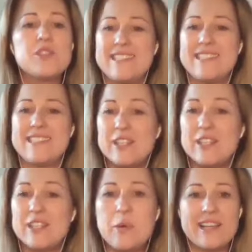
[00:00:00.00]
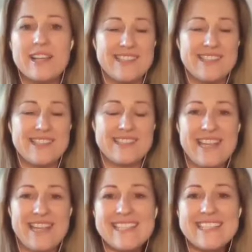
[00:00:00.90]
or it's a dead quick
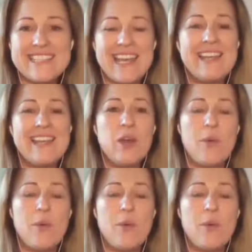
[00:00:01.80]
snacky tea.